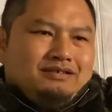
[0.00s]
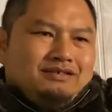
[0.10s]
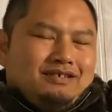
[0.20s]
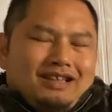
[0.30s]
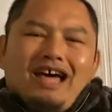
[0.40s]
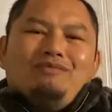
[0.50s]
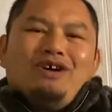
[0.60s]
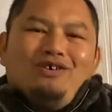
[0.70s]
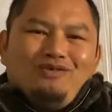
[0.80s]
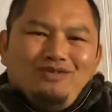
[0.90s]
a lot of my
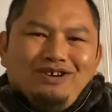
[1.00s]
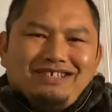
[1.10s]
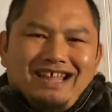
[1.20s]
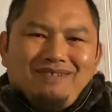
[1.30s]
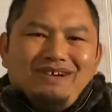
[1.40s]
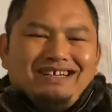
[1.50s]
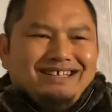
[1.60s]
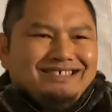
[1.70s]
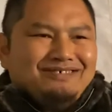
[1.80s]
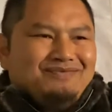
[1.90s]
homeboys, a lot of my
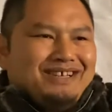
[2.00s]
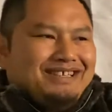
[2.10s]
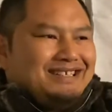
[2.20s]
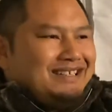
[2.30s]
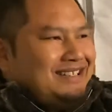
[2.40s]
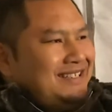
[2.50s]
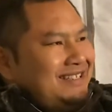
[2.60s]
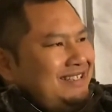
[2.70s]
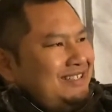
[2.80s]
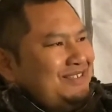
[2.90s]
cousins, man.
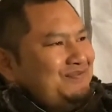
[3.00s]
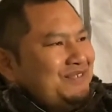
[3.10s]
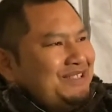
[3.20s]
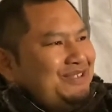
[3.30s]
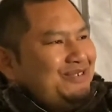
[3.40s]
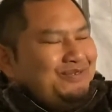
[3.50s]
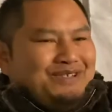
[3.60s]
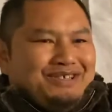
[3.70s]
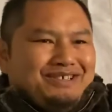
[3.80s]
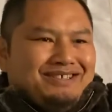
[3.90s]
But, you know,
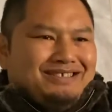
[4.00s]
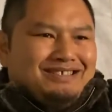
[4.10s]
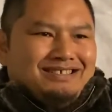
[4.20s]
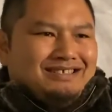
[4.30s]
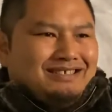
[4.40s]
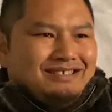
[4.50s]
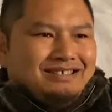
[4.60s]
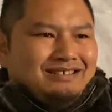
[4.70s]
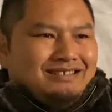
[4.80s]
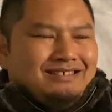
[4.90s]

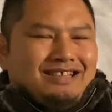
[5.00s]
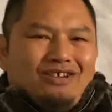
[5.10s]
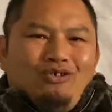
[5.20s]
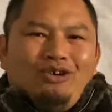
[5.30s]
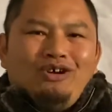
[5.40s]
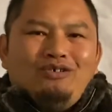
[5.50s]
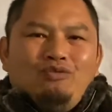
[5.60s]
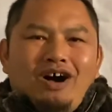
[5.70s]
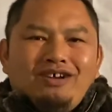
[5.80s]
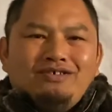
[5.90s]
it's like oil and
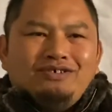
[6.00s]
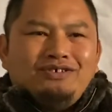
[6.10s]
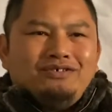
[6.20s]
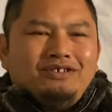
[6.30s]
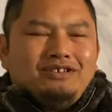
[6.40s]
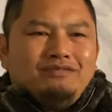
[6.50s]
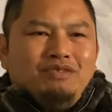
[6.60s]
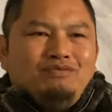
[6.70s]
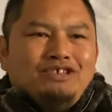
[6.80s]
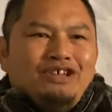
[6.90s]
water, you know. And
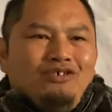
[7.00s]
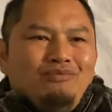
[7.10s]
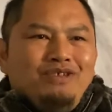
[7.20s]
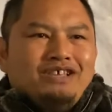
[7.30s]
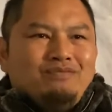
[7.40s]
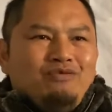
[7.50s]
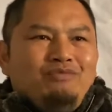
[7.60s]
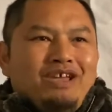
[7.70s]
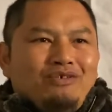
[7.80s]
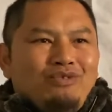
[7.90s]
people say it don't mix, but we
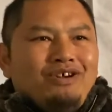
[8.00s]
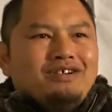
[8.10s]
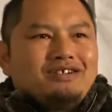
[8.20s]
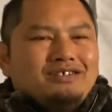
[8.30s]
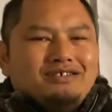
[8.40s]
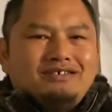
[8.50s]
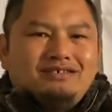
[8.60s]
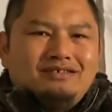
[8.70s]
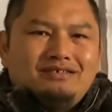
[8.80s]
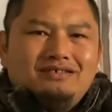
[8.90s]
made it work,
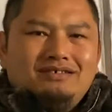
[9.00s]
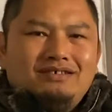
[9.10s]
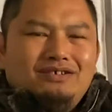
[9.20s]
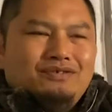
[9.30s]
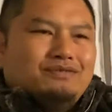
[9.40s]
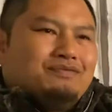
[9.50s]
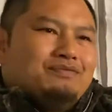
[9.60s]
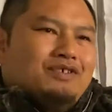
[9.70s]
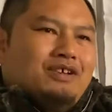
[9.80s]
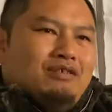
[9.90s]
you know.
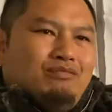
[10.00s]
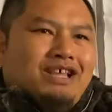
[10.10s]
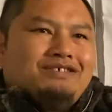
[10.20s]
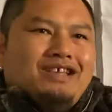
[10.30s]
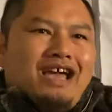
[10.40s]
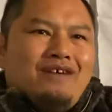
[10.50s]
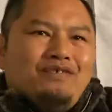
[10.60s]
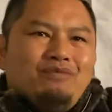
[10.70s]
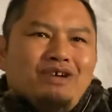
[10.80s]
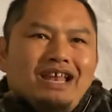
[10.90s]
Blessed to have her
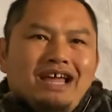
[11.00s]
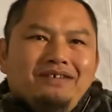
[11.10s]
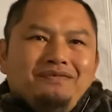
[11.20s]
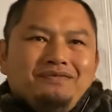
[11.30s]
in my life.